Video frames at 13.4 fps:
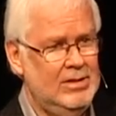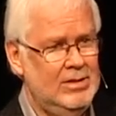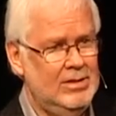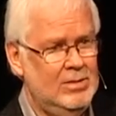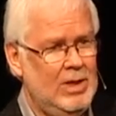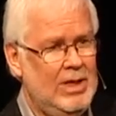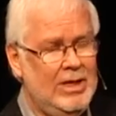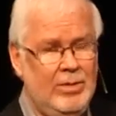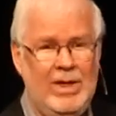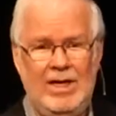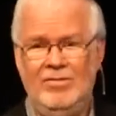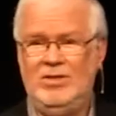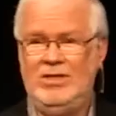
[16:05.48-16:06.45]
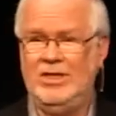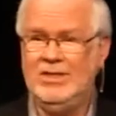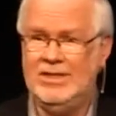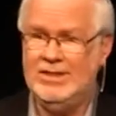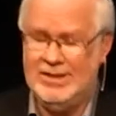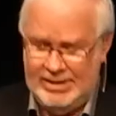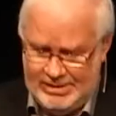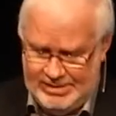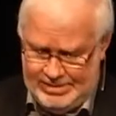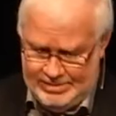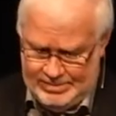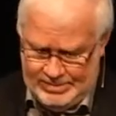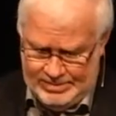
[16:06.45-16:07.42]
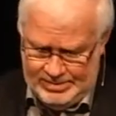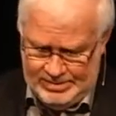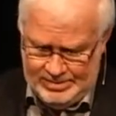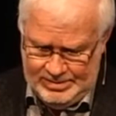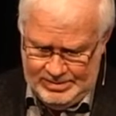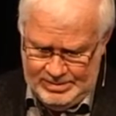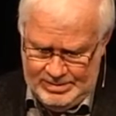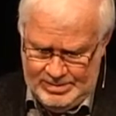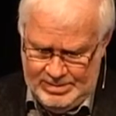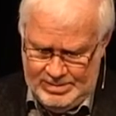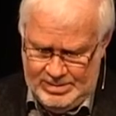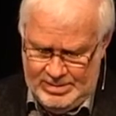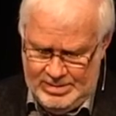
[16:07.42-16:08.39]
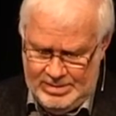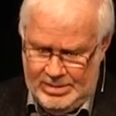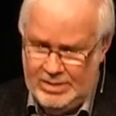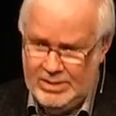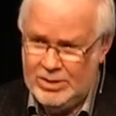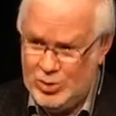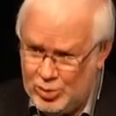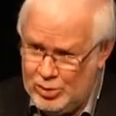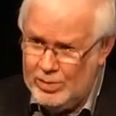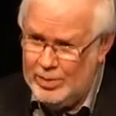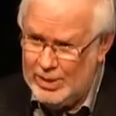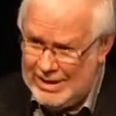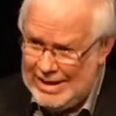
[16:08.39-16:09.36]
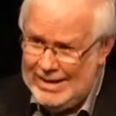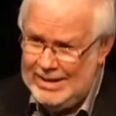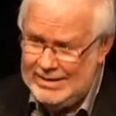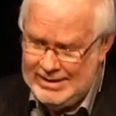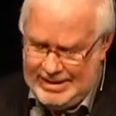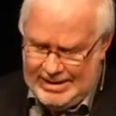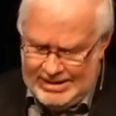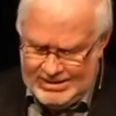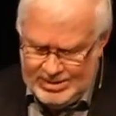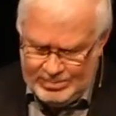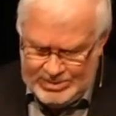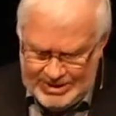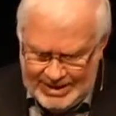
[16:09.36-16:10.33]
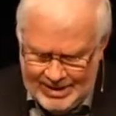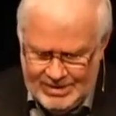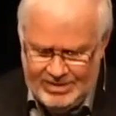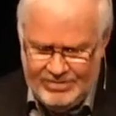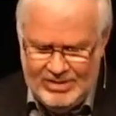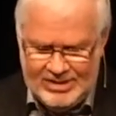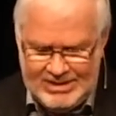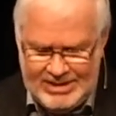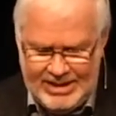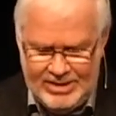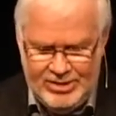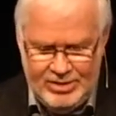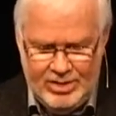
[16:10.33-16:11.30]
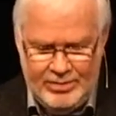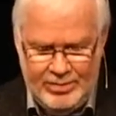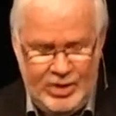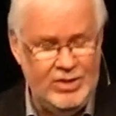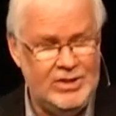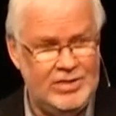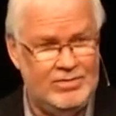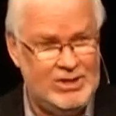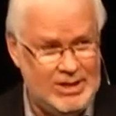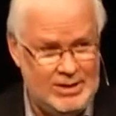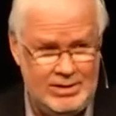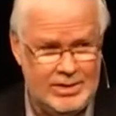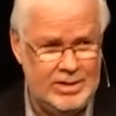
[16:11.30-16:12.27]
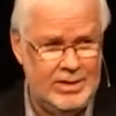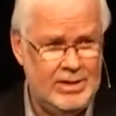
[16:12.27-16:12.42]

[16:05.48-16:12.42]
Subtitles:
Why do we have justice systems? Core morality is objective. The sexual abuse of children